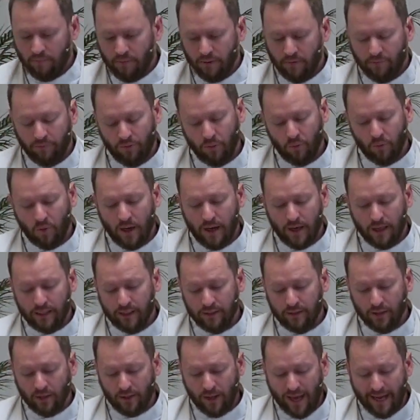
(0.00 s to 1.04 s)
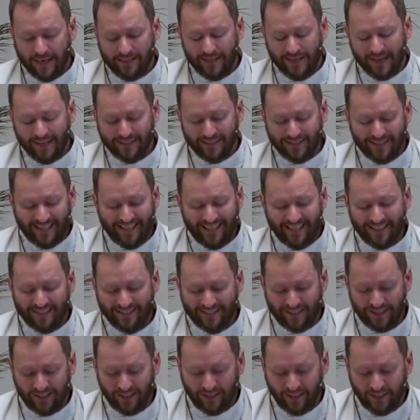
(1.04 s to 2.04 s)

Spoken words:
But if we walk in the light as he is in the